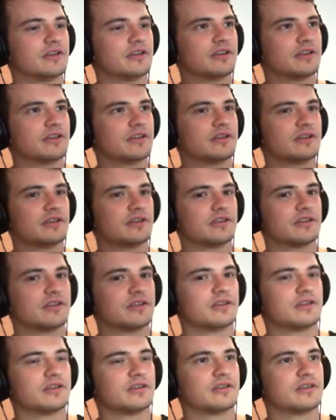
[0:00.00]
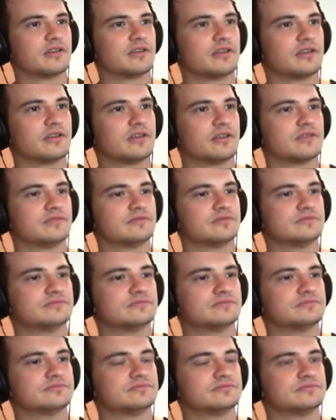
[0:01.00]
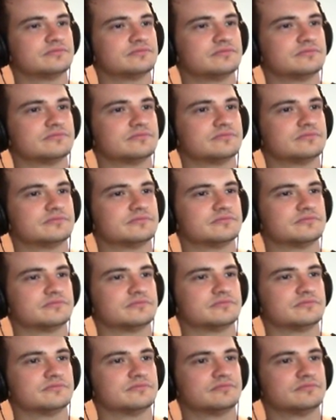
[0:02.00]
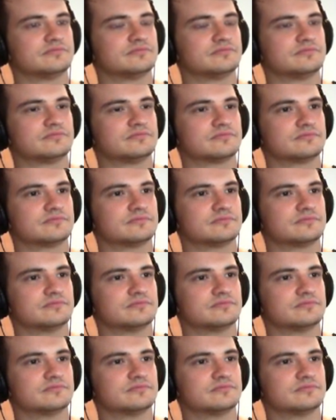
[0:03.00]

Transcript: This person isn't speaking.